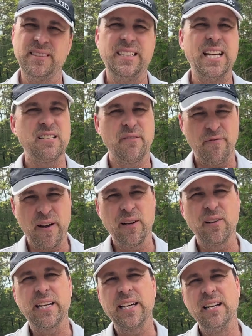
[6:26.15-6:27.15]
that's a
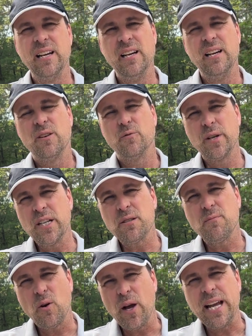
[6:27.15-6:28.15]
fairly
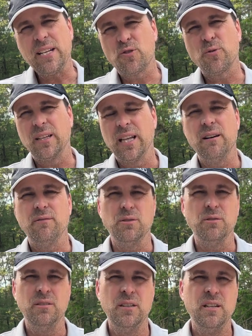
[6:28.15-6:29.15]
reasonable entry
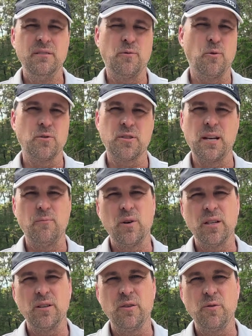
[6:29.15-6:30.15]
level for
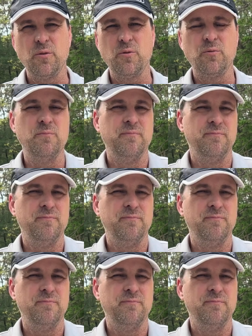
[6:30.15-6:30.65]
someone who